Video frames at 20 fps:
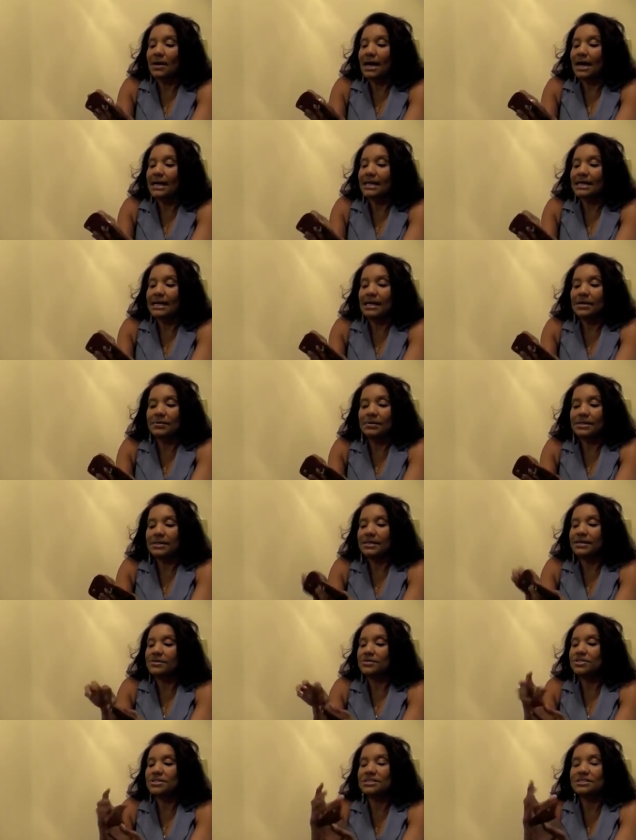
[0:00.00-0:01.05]
eyeliner in
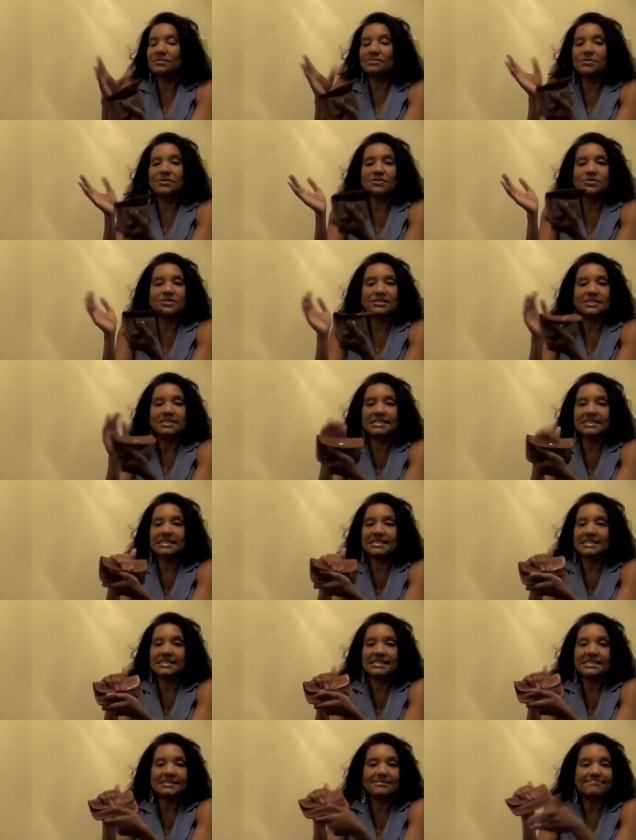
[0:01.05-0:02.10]
there, just
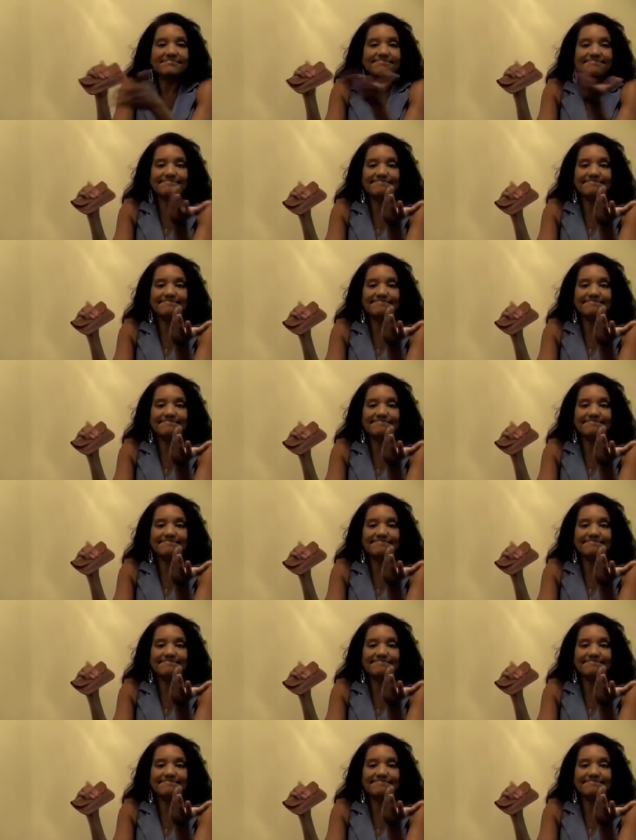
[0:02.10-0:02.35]
emergencies.